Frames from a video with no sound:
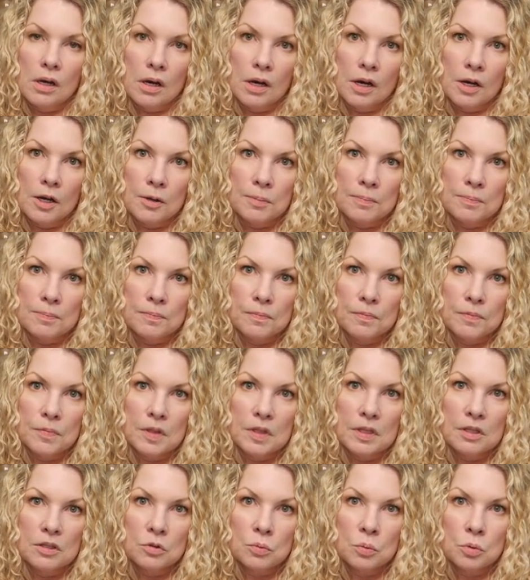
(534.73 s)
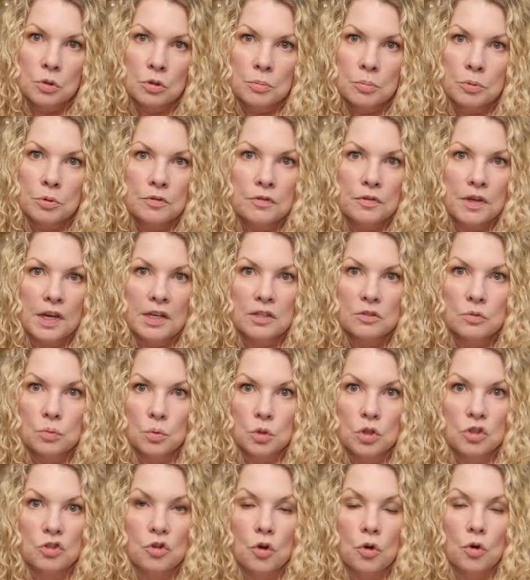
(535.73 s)
Um, this waterproof case
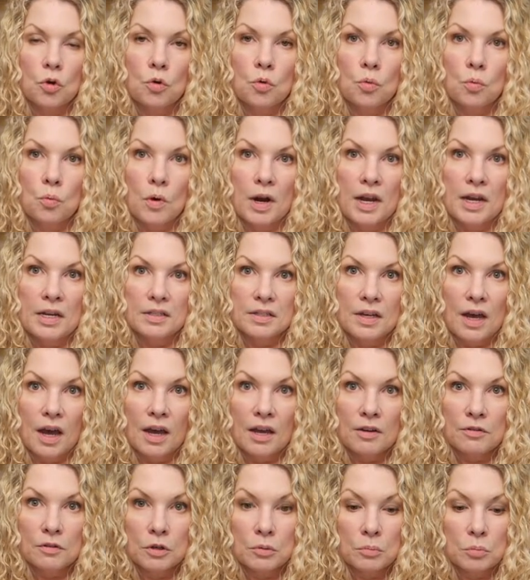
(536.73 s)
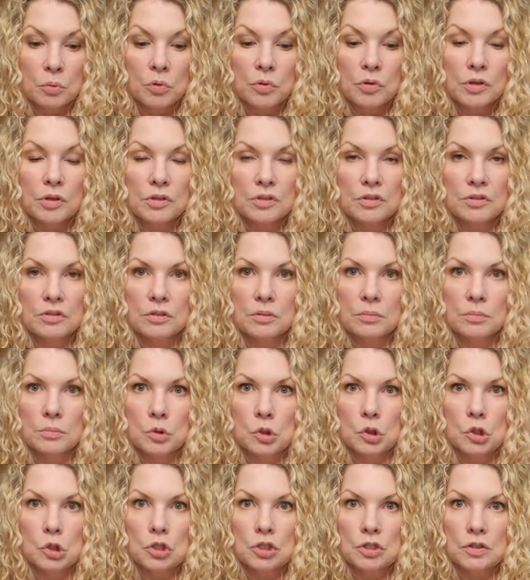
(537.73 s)
works great. I have completely
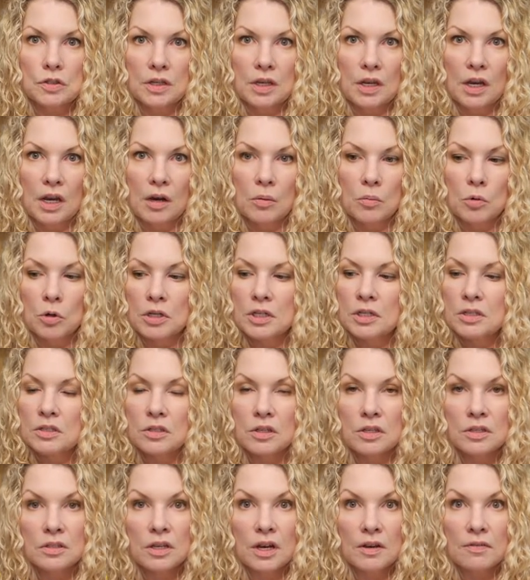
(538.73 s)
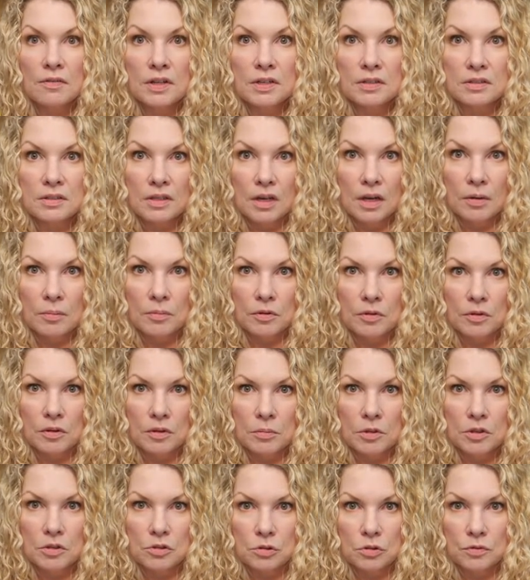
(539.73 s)
submerged the camera. It does have a depth
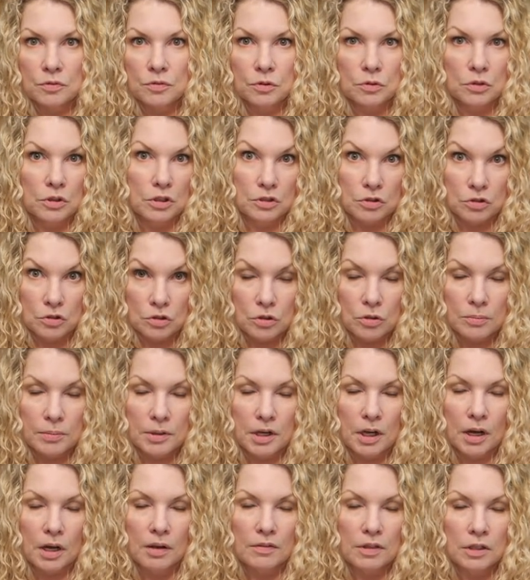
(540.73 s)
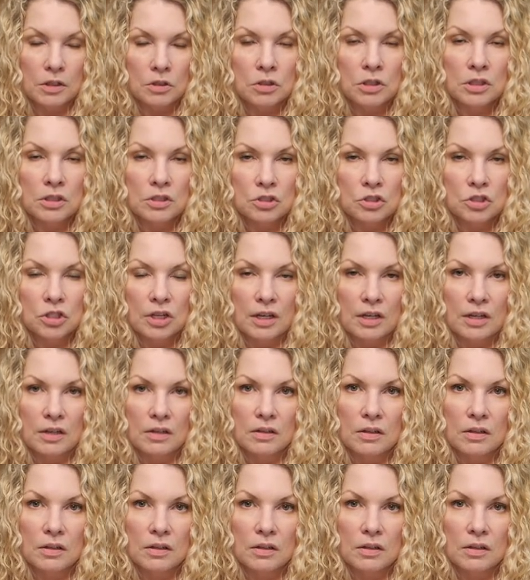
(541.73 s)
limit, so if you're like scuba diving, you need to check